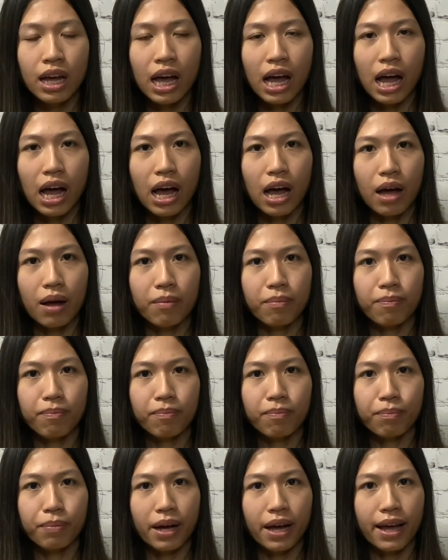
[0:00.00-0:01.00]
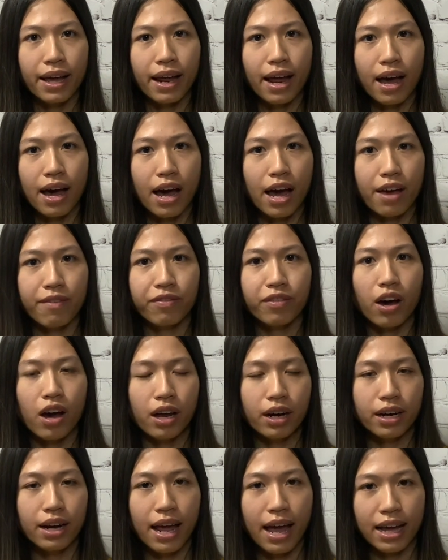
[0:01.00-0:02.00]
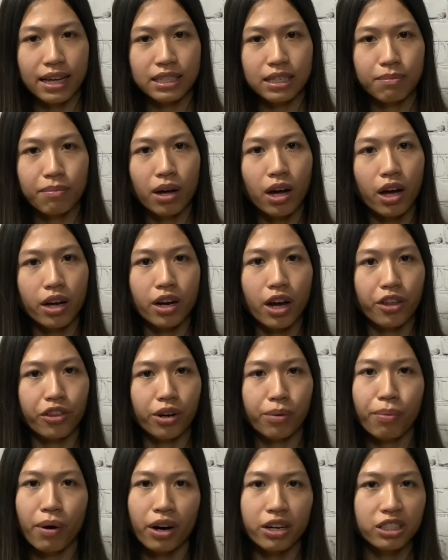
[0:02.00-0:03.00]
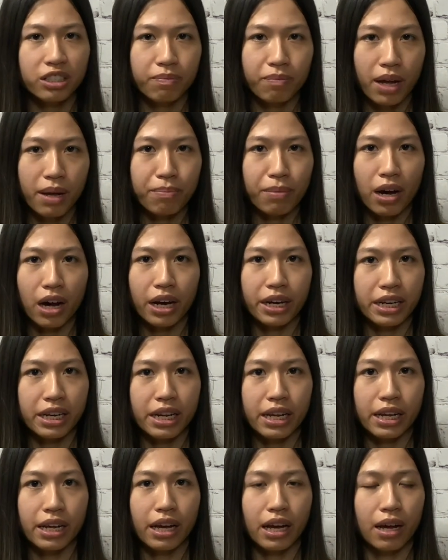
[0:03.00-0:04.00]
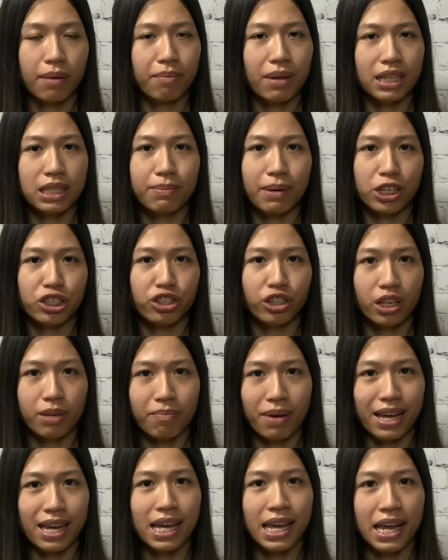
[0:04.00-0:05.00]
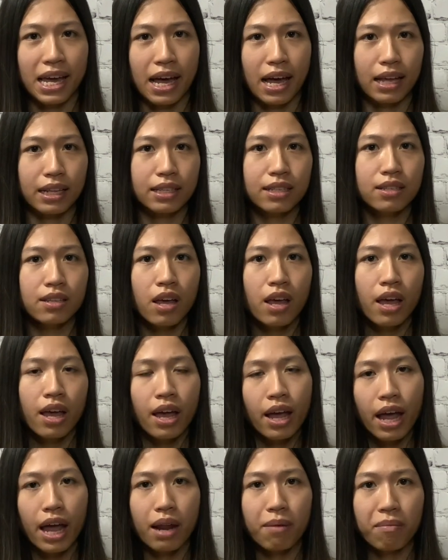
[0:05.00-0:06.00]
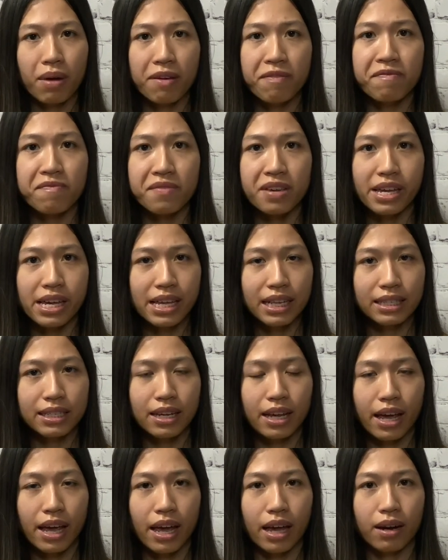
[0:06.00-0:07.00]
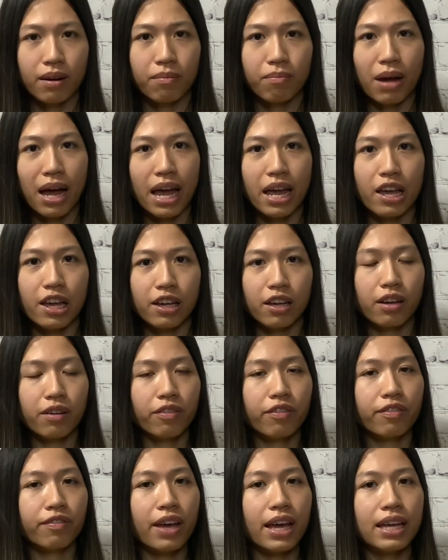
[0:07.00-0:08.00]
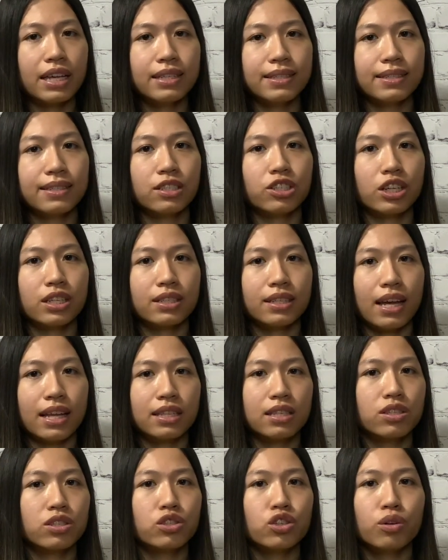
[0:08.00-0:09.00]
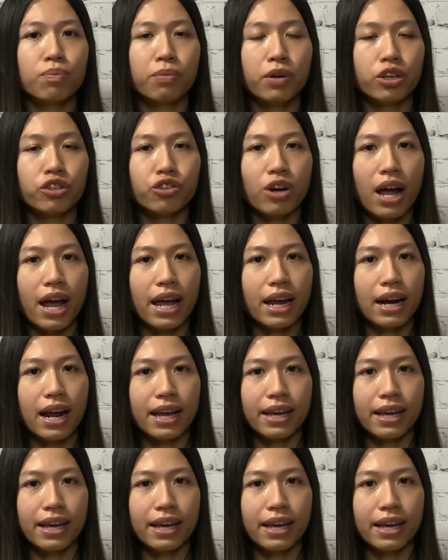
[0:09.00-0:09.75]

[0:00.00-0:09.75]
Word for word: um, but I've gotten eczema on other parts of my body, um, especially my hands and my feet, and my face just gets super dry and I